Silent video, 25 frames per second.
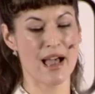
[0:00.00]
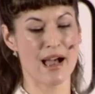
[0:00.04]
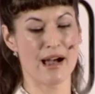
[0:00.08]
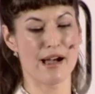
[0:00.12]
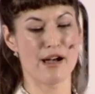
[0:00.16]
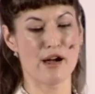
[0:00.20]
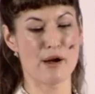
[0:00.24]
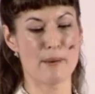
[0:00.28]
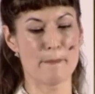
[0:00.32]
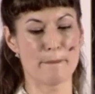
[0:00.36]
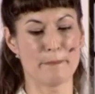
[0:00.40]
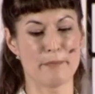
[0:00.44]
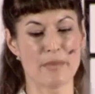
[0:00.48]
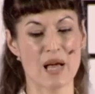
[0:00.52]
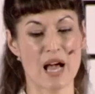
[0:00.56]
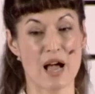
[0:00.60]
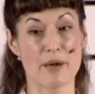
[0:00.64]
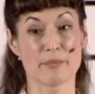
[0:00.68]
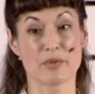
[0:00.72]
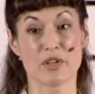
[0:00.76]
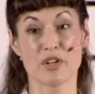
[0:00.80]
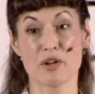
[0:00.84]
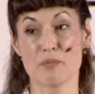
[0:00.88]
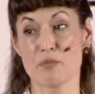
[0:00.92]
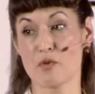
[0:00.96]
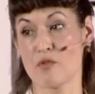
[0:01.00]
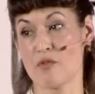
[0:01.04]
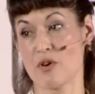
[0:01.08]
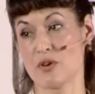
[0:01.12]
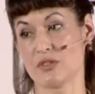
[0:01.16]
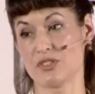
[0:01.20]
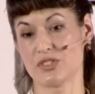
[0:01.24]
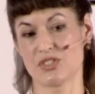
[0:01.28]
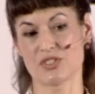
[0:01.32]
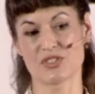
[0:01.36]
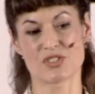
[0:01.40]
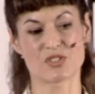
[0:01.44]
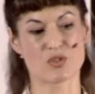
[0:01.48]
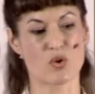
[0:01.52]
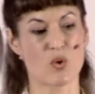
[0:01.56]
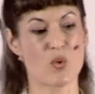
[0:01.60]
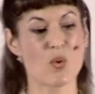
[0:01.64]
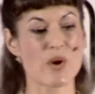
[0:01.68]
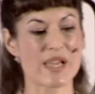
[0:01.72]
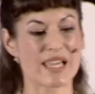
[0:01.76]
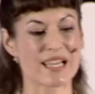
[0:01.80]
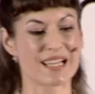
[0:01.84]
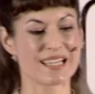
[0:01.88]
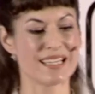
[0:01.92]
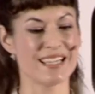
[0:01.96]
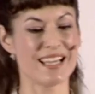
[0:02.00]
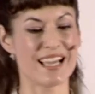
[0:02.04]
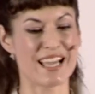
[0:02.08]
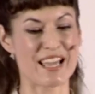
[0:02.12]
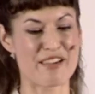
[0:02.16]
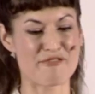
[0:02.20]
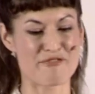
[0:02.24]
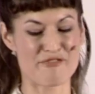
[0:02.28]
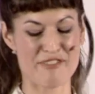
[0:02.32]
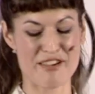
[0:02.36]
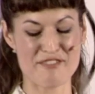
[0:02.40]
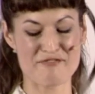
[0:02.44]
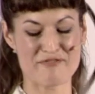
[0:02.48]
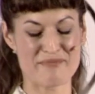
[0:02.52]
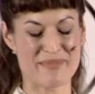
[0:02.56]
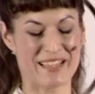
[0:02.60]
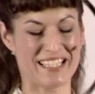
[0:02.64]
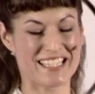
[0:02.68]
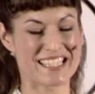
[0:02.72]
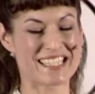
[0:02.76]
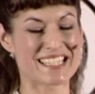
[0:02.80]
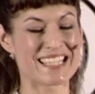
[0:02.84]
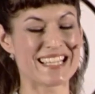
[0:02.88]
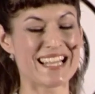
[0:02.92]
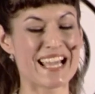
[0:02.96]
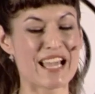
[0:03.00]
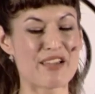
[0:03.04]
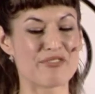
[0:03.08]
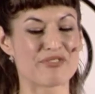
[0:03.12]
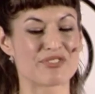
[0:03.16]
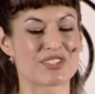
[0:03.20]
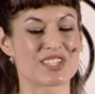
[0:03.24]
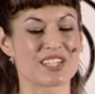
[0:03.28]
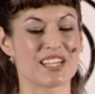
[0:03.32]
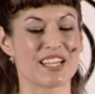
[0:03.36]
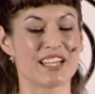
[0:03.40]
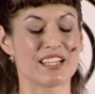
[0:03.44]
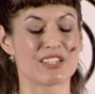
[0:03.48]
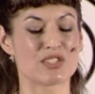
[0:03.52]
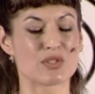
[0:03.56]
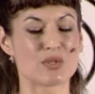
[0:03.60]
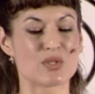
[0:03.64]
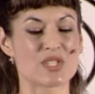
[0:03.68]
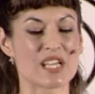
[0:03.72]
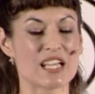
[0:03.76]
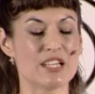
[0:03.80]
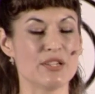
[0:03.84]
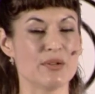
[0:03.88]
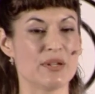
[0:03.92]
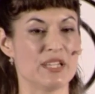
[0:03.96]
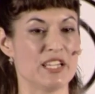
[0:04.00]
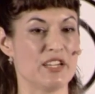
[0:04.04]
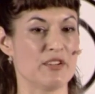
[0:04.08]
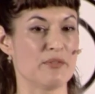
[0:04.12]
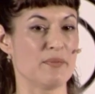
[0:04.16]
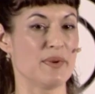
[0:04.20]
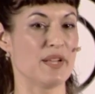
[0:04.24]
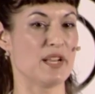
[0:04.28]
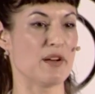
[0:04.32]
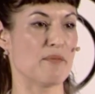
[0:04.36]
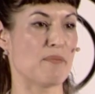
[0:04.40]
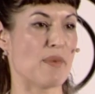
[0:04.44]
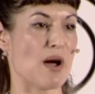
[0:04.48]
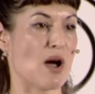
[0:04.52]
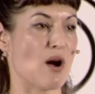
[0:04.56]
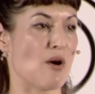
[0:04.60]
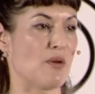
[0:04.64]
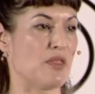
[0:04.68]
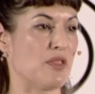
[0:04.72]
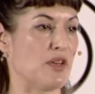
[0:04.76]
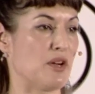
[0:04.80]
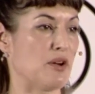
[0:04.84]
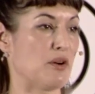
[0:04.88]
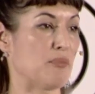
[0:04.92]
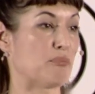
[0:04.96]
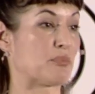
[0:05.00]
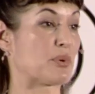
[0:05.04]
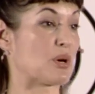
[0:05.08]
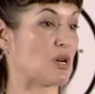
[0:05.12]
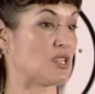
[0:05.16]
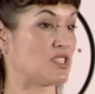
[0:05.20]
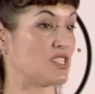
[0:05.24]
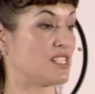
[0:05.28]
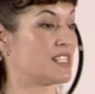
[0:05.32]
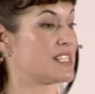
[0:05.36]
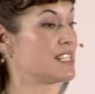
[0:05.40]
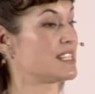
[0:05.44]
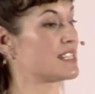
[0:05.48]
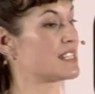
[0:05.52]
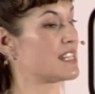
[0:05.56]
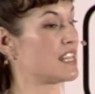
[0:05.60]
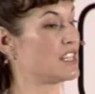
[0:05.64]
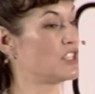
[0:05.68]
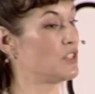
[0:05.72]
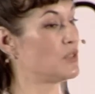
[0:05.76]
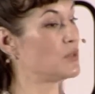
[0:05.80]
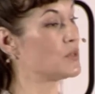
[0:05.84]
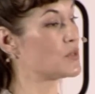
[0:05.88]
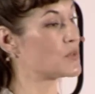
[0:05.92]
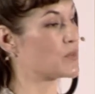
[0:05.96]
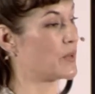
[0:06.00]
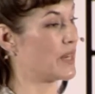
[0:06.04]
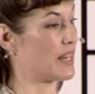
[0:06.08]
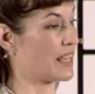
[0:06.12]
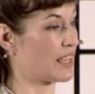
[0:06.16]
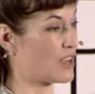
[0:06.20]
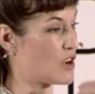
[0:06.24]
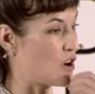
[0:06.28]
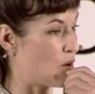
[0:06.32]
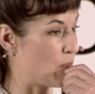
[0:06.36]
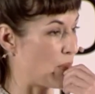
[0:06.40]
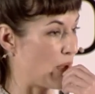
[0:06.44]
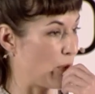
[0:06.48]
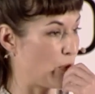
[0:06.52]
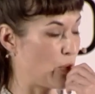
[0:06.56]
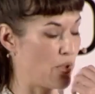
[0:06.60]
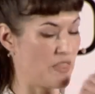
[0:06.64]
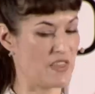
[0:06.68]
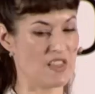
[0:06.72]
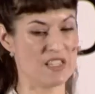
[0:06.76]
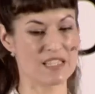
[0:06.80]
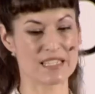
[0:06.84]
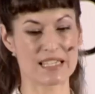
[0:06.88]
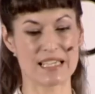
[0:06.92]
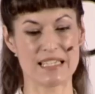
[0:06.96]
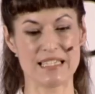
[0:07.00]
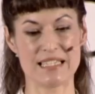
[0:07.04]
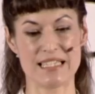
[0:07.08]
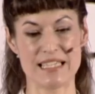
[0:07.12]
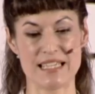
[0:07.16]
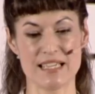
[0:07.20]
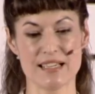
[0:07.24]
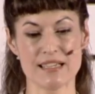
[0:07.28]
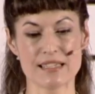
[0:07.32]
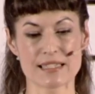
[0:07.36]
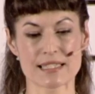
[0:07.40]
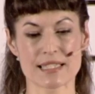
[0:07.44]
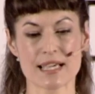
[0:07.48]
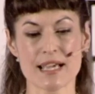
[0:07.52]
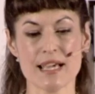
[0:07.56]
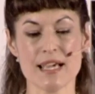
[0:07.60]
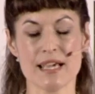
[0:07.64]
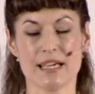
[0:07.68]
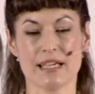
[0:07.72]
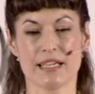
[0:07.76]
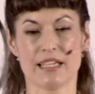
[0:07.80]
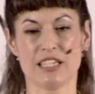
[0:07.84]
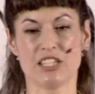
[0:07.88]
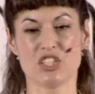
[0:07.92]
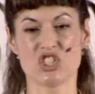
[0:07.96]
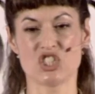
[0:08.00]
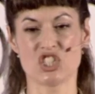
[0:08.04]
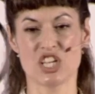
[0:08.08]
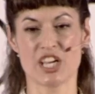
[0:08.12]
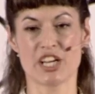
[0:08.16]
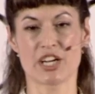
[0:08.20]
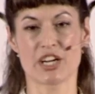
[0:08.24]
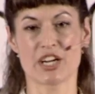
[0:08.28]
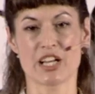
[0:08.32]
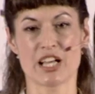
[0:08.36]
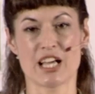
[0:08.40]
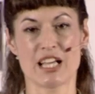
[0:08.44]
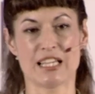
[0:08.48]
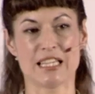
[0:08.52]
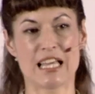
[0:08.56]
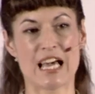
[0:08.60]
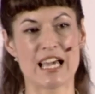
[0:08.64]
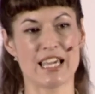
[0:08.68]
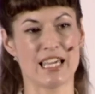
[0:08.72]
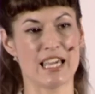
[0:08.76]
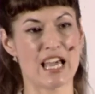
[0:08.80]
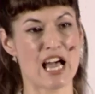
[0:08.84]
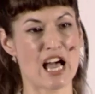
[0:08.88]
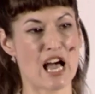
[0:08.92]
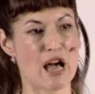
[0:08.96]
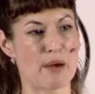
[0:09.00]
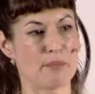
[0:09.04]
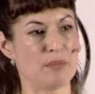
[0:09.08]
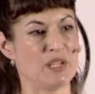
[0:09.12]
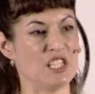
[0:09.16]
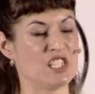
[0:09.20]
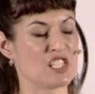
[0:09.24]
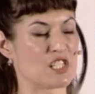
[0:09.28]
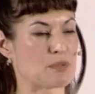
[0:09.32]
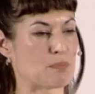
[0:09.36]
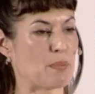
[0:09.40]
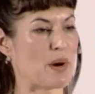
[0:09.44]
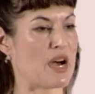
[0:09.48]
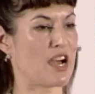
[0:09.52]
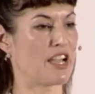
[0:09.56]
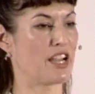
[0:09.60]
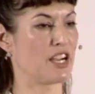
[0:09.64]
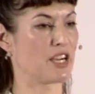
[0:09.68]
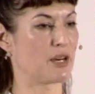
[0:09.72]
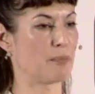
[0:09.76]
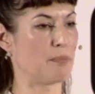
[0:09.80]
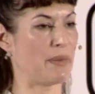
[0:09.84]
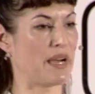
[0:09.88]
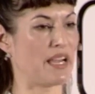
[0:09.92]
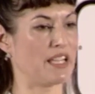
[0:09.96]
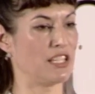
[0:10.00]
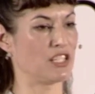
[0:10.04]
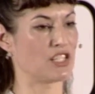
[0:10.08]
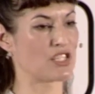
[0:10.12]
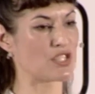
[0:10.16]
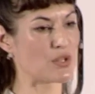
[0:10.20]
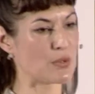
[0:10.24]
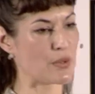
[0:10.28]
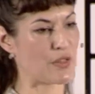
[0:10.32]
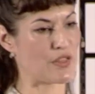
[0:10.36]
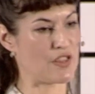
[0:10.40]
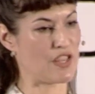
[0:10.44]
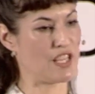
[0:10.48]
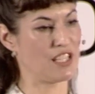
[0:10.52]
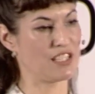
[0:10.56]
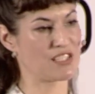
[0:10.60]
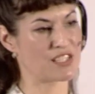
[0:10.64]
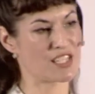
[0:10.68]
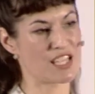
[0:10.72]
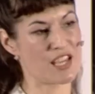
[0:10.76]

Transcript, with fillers: Um, I'm going to move on just quickly. I have five minutes left uh, to tell you a little bit about the processes I use when I come up with these ideas. In general, I am inspired by two things.